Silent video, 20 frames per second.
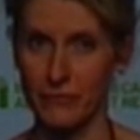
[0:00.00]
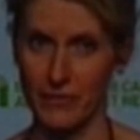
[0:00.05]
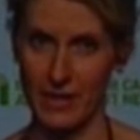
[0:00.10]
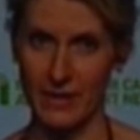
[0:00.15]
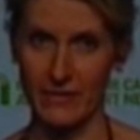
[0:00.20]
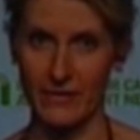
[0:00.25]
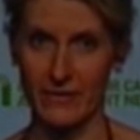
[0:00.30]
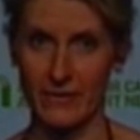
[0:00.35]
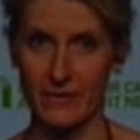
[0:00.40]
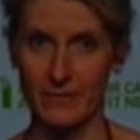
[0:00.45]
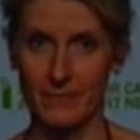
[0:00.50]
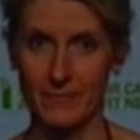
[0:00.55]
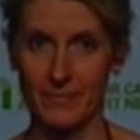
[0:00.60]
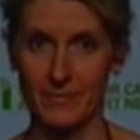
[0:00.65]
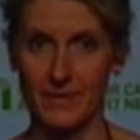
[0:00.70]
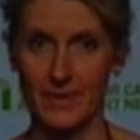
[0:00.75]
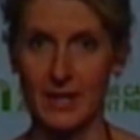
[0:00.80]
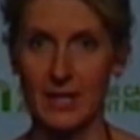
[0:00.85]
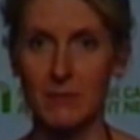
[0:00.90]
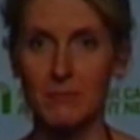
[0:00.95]
face
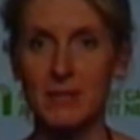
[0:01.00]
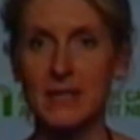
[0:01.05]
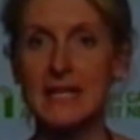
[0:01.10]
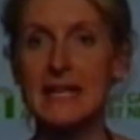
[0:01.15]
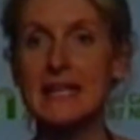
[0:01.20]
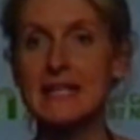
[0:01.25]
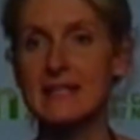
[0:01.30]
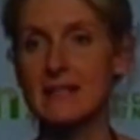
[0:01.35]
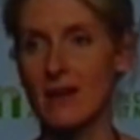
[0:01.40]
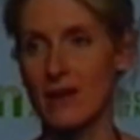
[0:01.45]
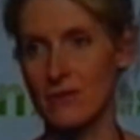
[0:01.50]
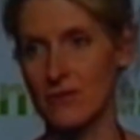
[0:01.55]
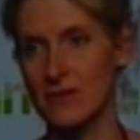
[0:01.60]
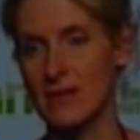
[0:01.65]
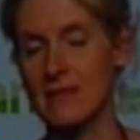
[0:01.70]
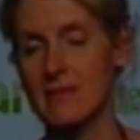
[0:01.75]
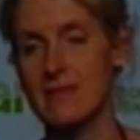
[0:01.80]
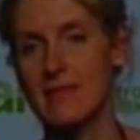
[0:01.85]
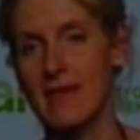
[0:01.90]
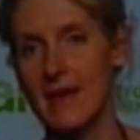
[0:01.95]
that had been hidden
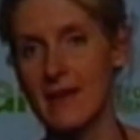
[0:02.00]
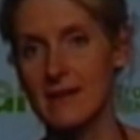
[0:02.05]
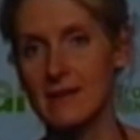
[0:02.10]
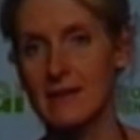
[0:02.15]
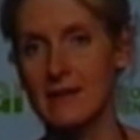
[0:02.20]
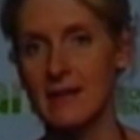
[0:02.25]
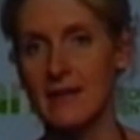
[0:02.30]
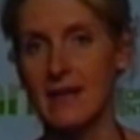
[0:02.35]
underneath that.